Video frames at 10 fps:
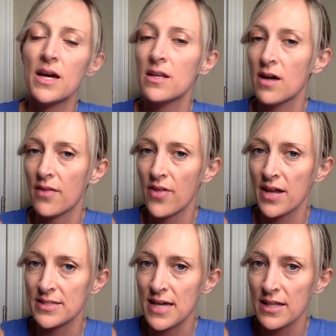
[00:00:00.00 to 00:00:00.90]
not that
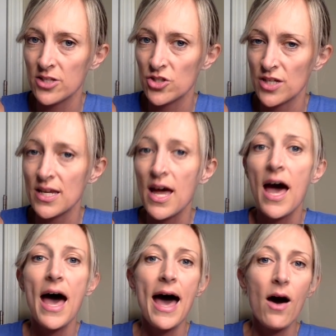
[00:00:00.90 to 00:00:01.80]
intelligent.
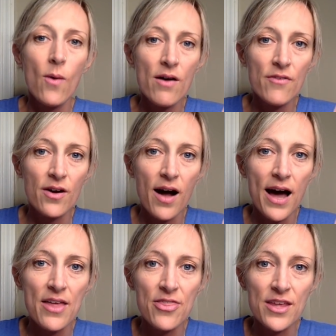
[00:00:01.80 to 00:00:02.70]
However,
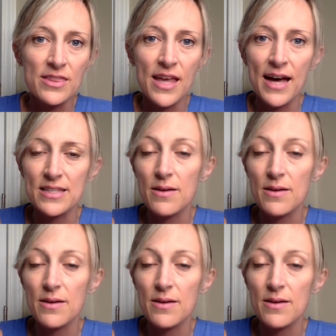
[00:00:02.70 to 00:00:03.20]
I think that